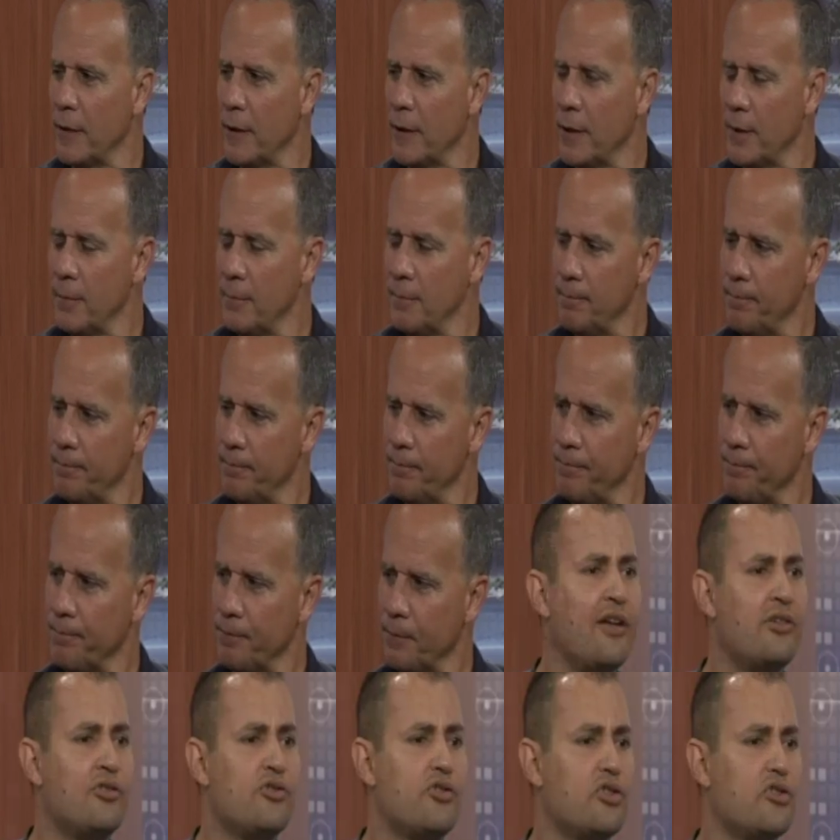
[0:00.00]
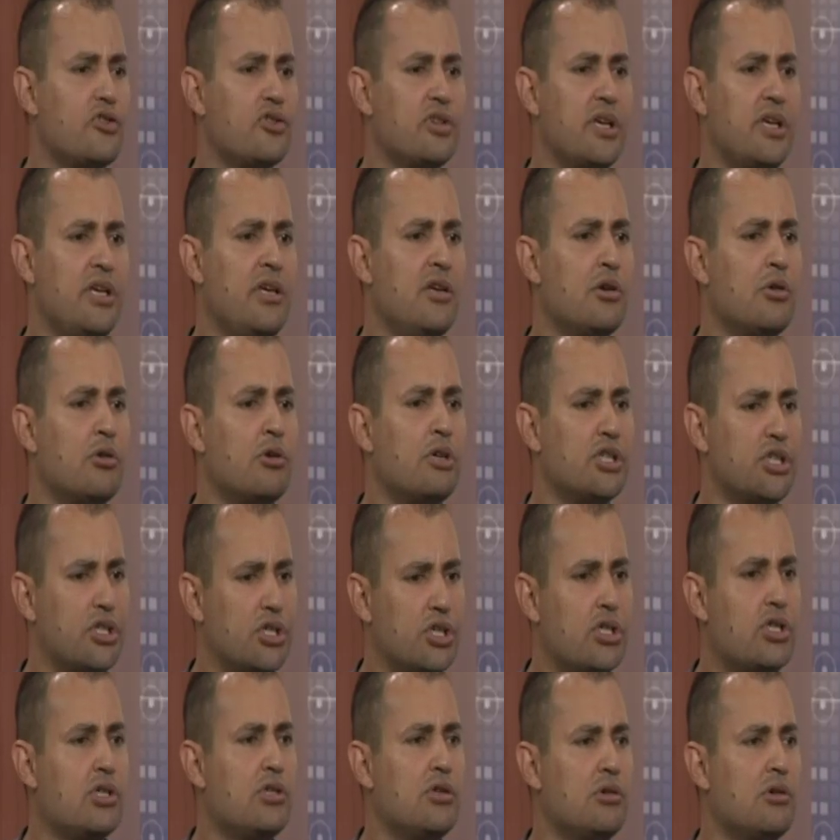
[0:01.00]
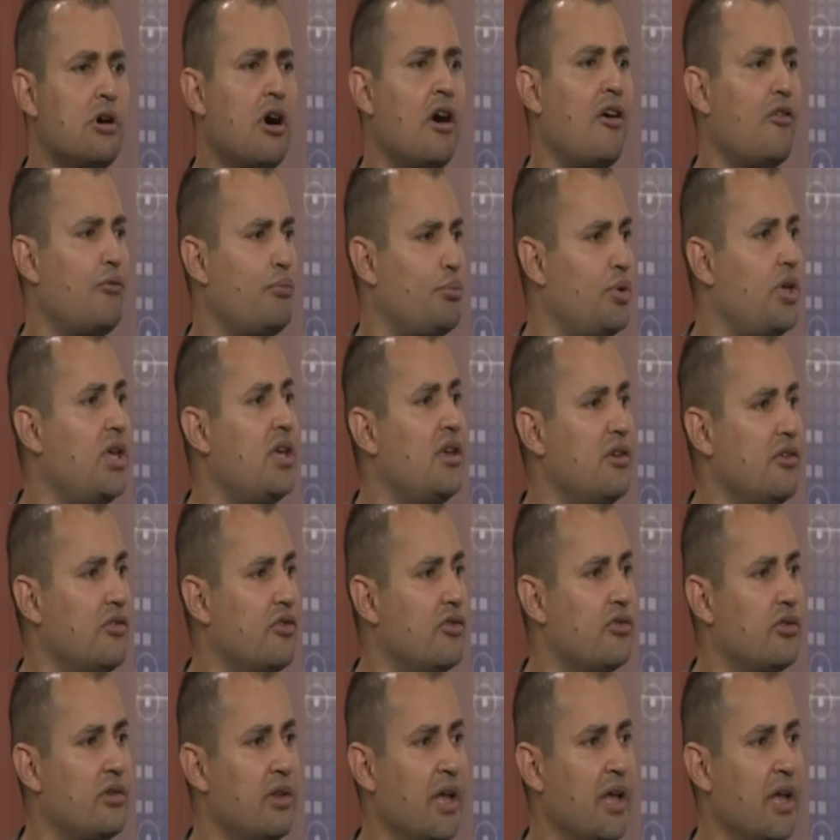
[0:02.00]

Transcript: was, we had just a year or two of peace,